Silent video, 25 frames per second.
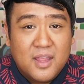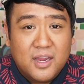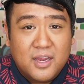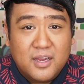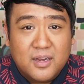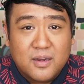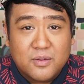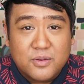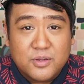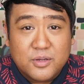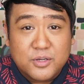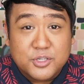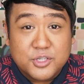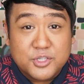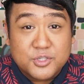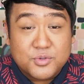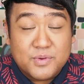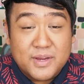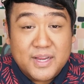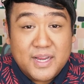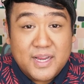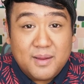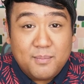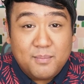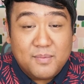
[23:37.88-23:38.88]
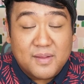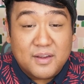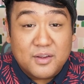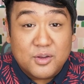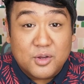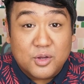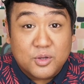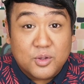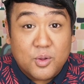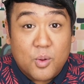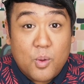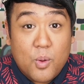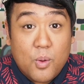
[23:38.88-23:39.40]
your dreams and
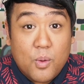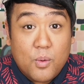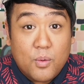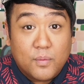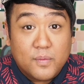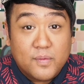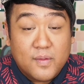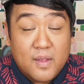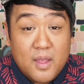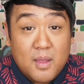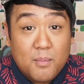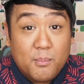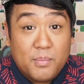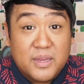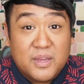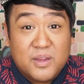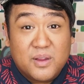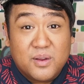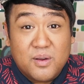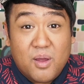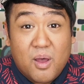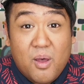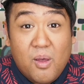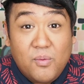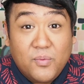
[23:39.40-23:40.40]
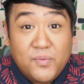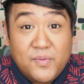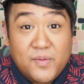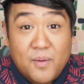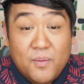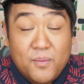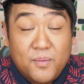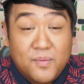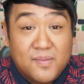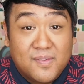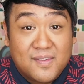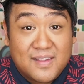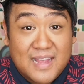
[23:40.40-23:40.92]
your goals, but you could
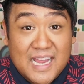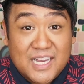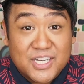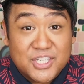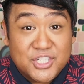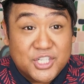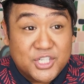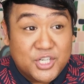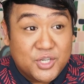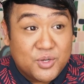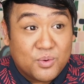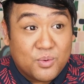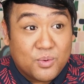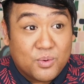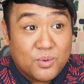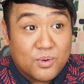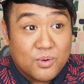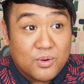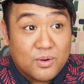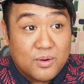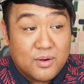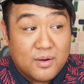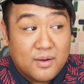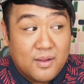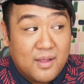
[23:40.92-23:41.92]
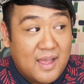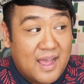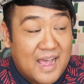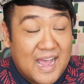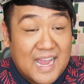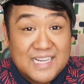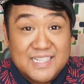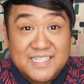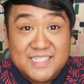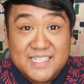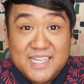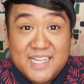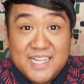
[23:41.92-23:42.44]
also sketch your
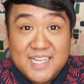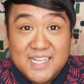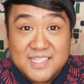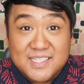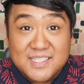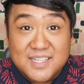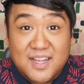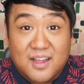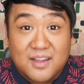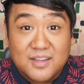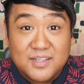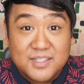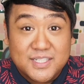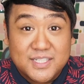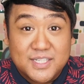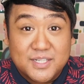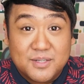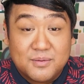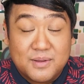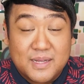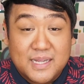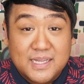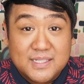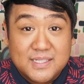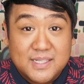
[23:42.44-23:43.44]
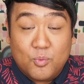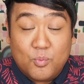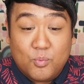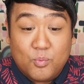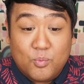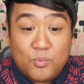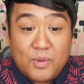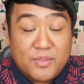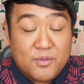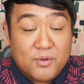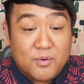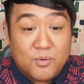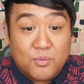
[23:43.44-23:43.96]
ideas onto it,
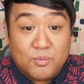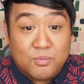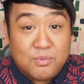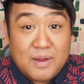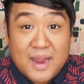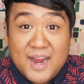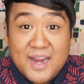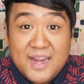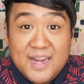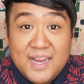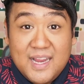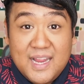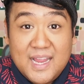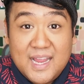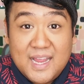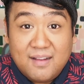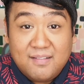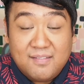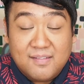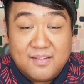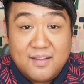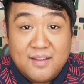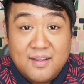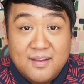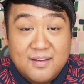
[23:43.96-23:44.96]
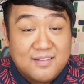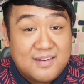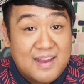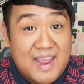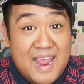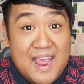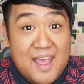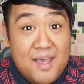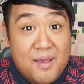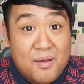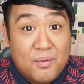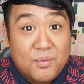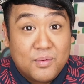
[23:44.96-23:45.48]
whether writing it
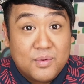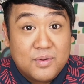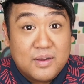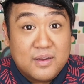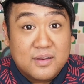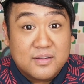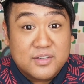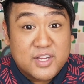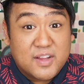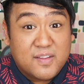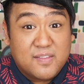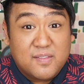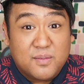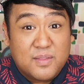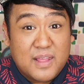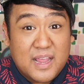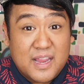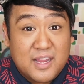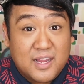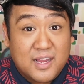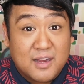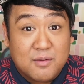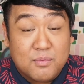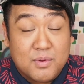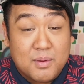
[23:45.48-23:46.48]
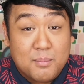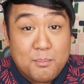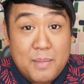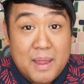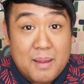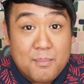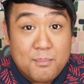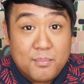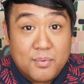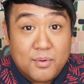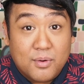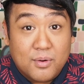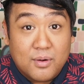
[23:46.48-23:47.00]
down just so that you can
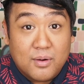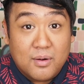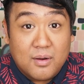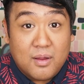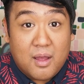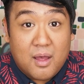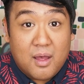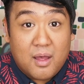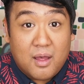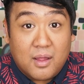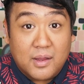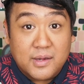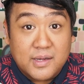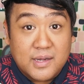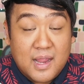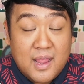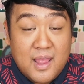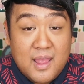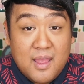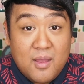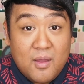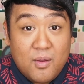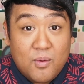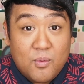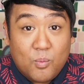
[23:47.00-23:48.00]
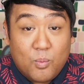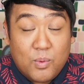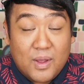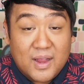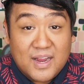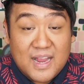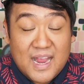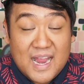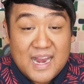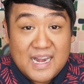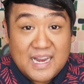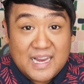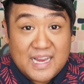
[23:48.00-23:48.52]
remember on what
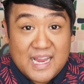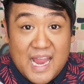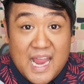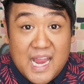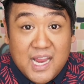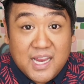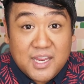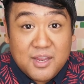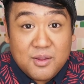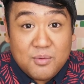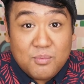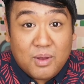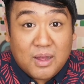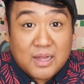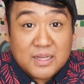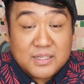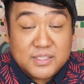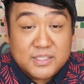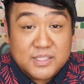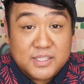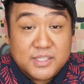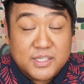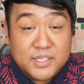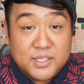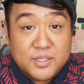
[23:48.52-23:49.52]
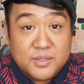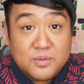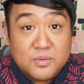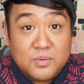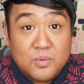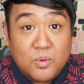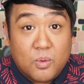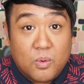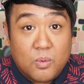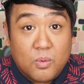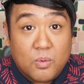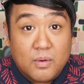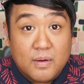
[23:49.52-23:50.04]
kind of cake you want to do,
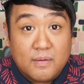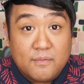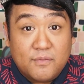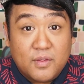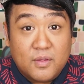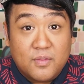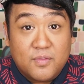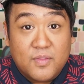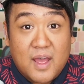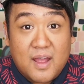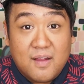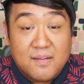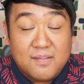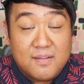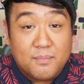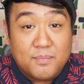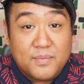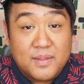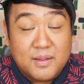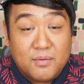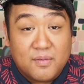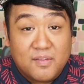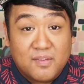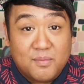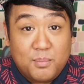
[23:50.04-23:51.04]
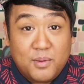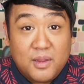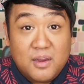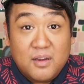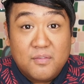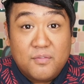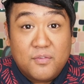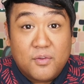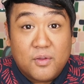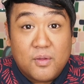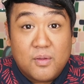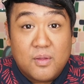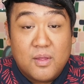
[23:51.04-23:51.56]
or if you thought something was
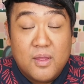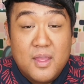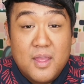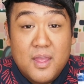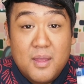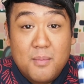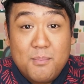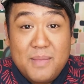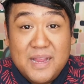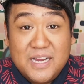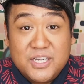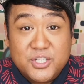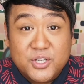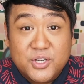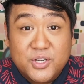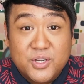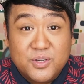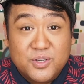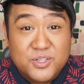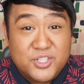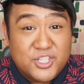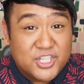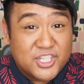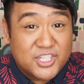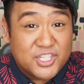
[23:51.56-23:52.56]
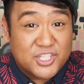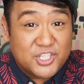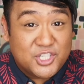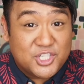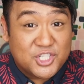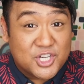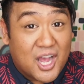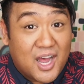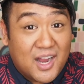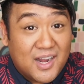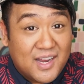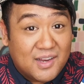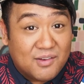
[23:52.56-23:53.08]
beautiful, make sure you just
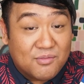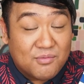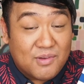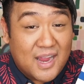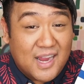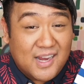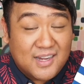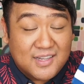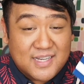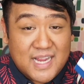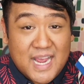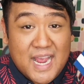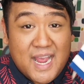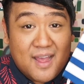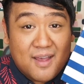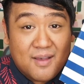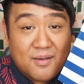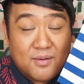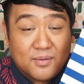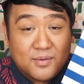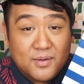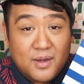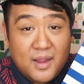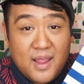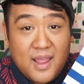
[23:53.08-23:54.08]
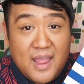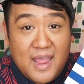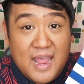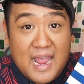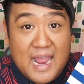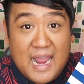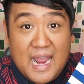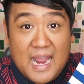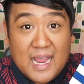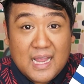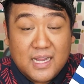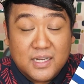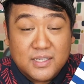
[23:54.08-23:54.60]
jot it right down,
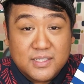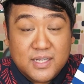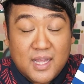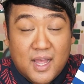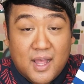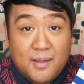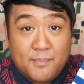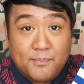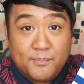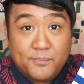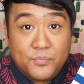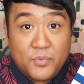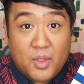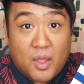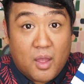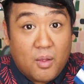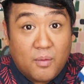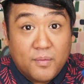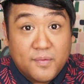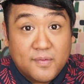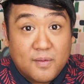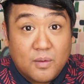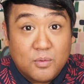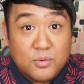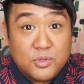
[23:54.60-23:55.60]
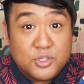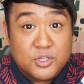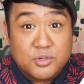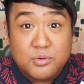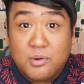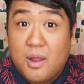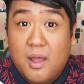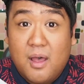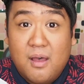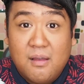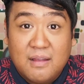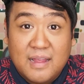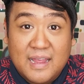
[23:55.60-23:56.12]
and also
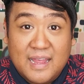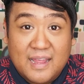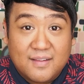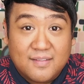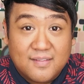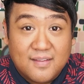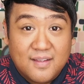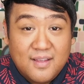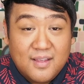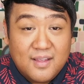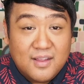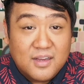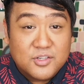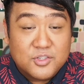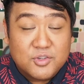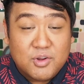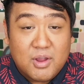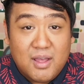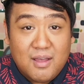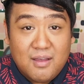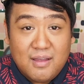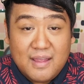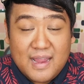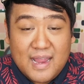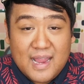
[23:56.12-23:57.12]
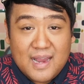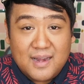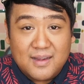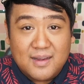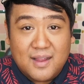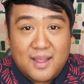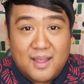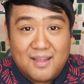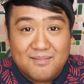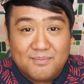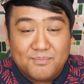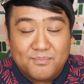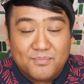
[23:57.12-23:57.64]
draw it and
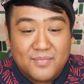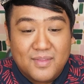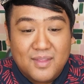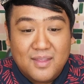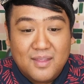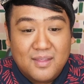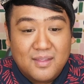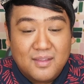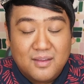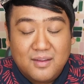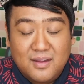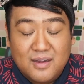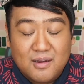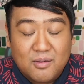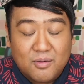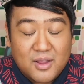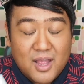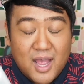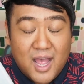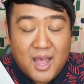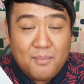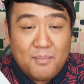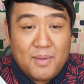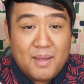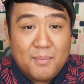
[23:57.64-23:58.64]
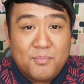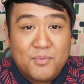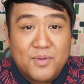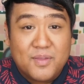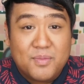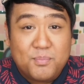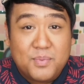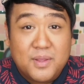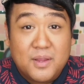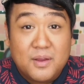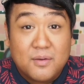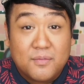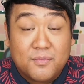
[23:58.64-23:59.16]
come up
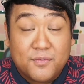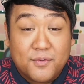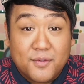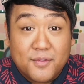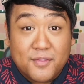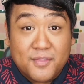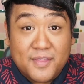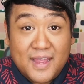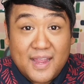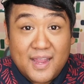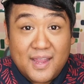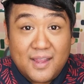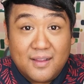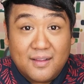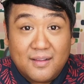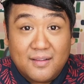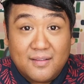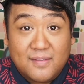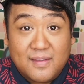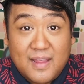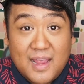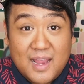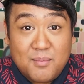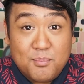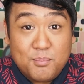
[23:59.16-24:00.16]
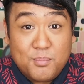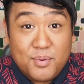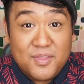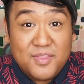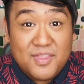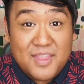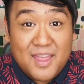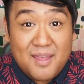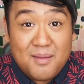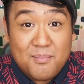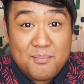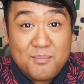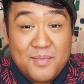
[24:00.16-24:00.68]
with beautiful things and put
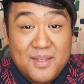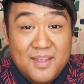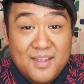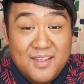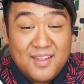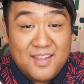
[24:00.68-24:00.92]
them